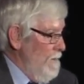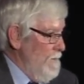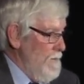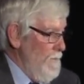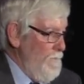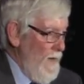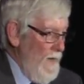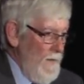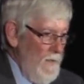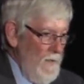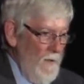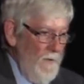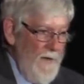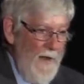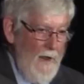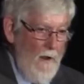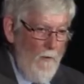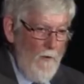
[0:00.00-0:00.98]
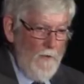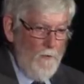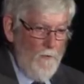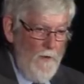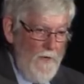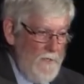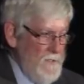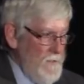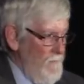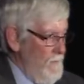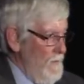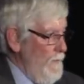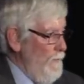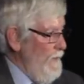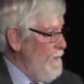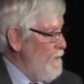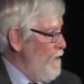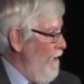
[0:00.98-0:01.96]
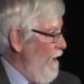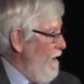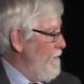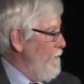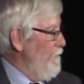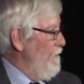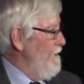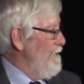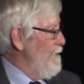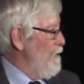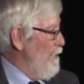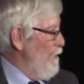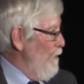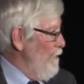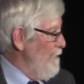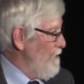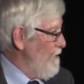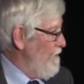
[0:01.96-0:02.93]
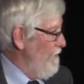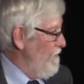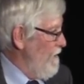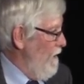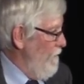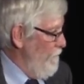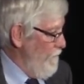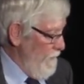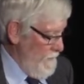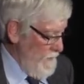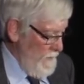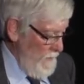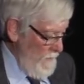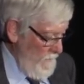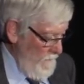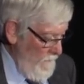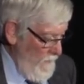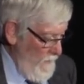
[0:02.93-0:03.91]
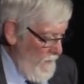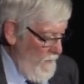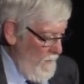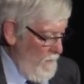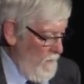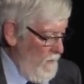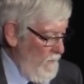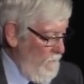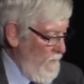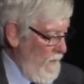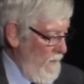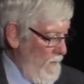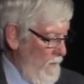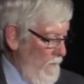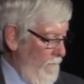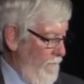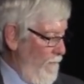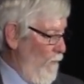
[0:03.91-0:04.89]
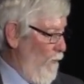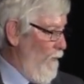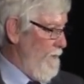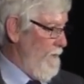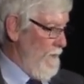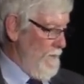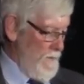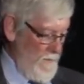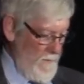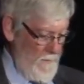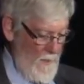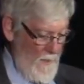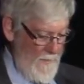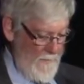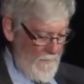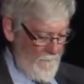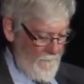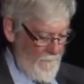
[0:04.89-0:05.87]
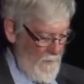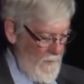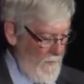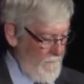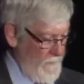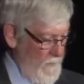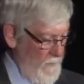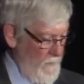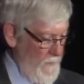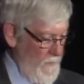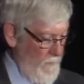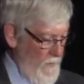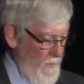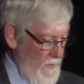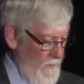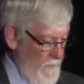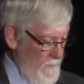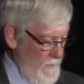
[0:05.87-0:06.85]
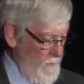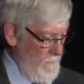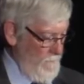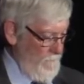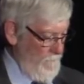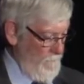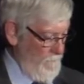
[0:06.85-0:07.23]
depending on how aggressively we try to reduce the temperature, could be in the 40 to 95 degree range.